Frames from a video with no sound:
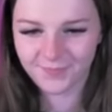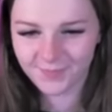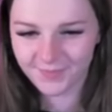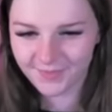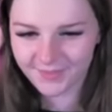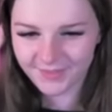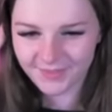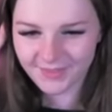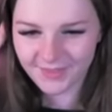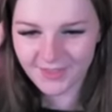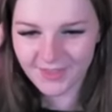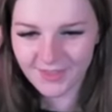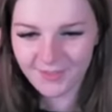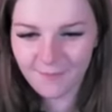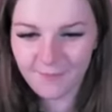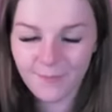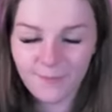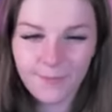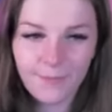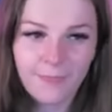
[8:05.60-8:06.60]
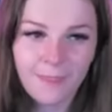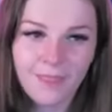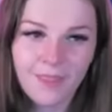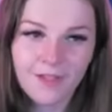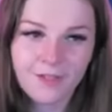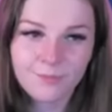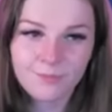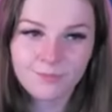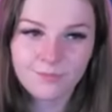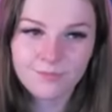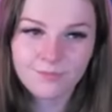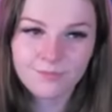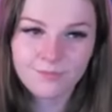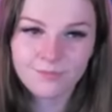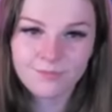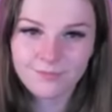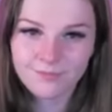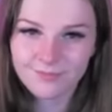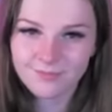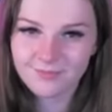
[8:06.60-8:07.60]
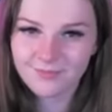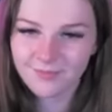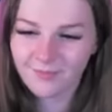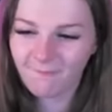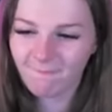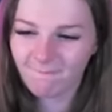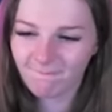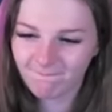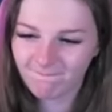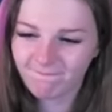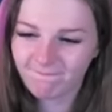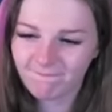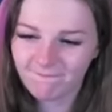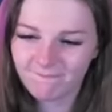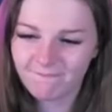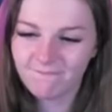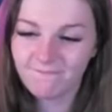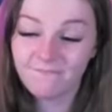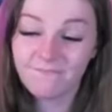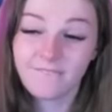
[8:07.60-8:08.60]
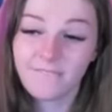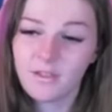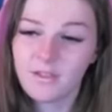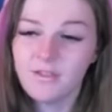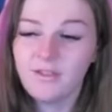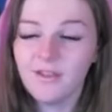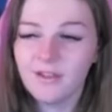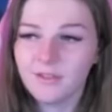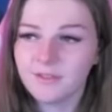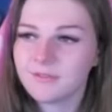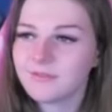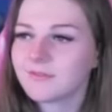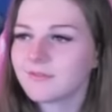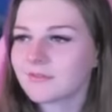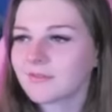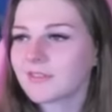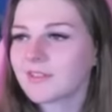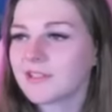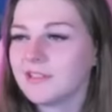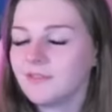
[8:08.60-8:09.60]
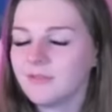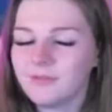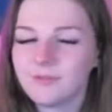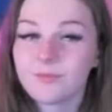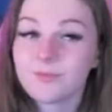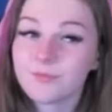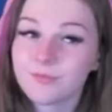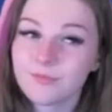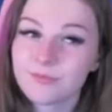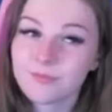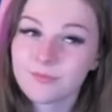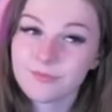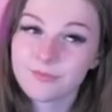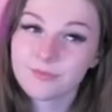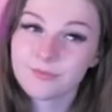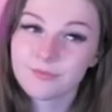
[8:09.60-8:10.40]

You sounded like the biggest nerd right there. I just want you to know that. Yeah. Yeah.